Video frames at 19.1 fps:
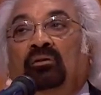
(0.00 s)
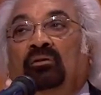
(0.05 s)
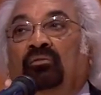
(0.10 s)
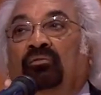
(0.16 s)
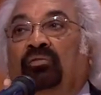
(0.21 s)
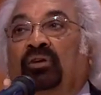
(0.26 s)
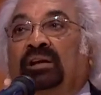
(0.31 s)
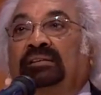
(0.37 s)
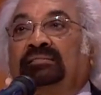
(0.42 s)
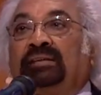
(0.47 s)

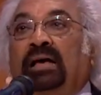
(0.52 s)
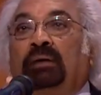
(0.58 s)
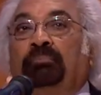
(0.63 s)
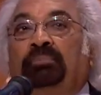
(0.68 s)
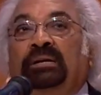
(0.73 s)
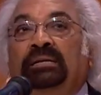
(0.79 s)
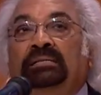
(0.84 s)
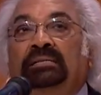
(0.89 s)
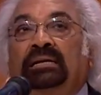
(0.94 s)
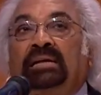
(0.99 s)
For
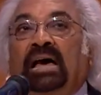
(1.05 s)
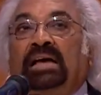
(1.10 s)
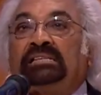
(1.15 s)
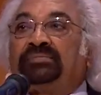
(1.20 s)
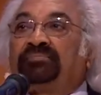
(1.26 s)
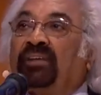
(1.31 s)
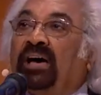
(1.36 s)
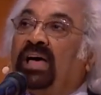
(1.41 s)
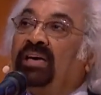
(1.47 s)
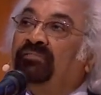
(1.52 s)
example, in the
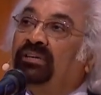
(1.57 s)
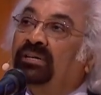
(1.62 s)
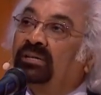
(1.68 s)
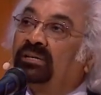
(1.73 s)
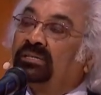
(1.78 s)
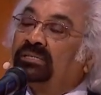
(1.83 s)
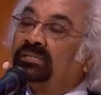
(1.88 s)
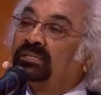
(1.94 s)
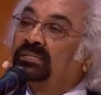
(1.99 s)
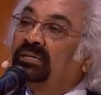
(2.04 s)
last five
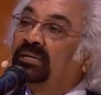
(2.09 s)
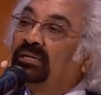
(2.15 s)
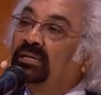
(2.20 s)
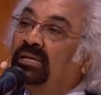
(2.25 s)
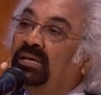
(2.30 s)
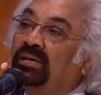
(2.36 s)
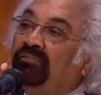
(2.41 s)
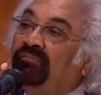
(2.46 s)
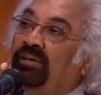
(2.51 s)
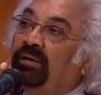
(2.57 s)
years,
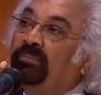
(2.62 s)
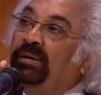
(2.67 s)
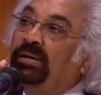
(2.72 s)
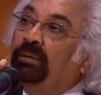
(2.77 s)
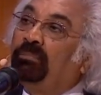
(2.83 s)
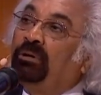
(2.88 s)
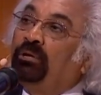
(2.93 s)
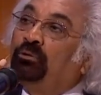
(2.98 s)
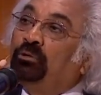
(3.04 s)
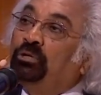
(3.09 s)
we have been
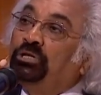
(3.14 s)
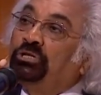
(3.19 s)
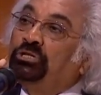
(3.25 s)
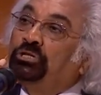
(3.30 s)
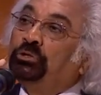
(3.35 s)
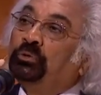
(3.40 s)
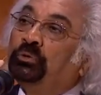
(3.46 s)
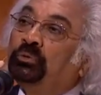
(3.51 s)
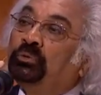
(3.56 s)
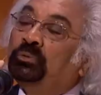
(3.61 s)
able to
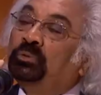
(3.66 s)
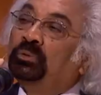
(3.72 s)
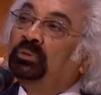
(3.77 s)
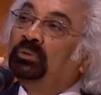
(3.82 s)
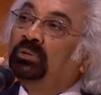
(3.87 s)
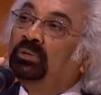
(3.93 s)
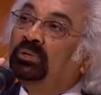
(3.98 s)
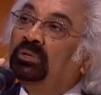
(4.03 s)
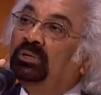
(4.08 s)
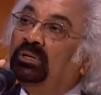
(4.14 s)
issue
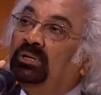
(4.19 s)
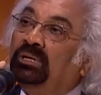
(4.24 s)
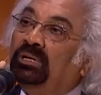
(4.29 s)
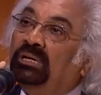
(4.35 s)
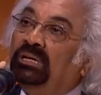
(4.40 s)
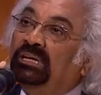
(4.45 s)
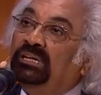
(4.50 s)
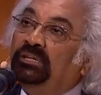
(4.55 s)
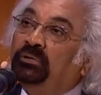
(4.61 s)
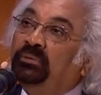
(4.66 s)

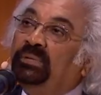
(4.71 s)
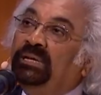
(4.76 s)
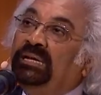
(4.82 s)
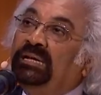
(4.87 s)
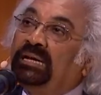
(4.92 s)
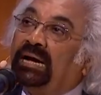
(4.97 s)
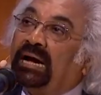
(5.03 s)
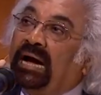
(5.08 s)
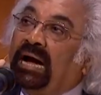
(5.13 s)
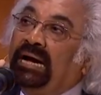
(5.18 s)

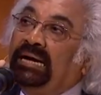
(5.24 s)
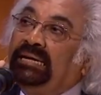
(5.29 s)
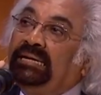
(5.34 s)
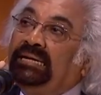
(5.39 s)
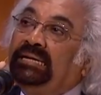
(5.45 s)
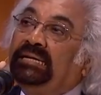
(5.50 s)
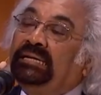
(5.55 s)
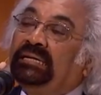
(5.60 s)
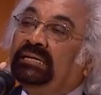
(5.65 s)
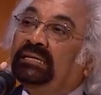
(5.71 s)
unique I
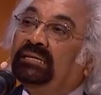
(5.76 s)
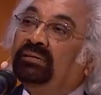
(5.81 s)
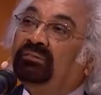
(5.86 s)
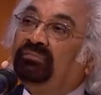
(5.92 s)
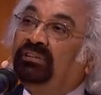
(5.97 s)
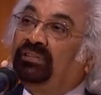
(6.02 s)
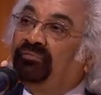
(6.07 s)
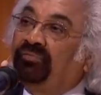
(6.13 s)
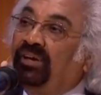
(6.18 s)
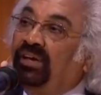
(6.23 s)
D
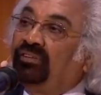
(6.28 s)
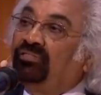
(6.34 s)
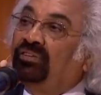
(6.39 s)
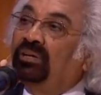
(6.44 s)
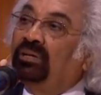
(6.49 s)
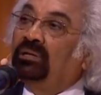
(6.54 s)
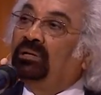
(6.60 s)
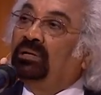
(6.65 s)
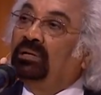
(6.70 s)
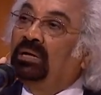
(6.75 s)
with
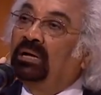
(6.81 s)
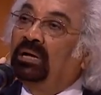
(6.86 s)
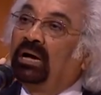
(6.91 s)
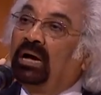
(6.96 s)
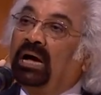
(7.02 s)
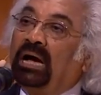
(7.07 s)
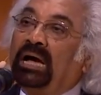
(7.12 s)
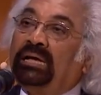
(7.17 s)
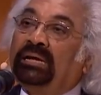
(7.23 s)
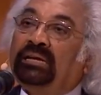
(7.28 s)
facial,
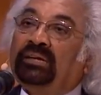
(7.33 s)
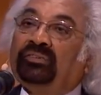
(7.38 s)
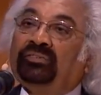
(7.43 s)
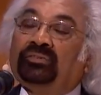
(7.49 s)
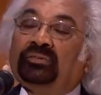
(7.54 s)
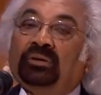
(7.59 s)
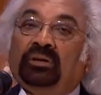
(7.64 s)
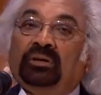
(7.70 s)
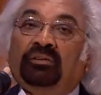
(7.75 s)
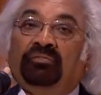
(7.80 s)

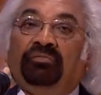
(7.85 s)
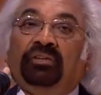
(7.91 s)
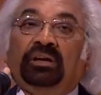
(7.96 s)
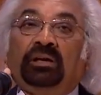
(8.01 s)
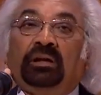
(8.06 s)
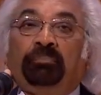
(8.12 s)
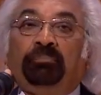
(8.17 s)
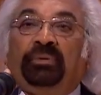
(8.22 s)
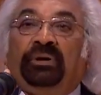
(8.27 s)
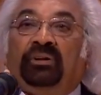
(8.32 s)
iris,
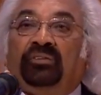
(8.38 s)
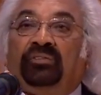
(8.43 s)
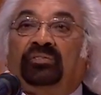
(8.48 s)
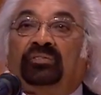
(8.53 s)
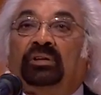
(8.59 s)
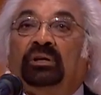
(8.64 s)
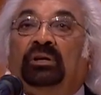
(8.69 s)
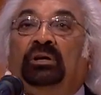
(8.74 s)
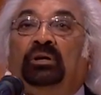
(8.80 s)
fingerprints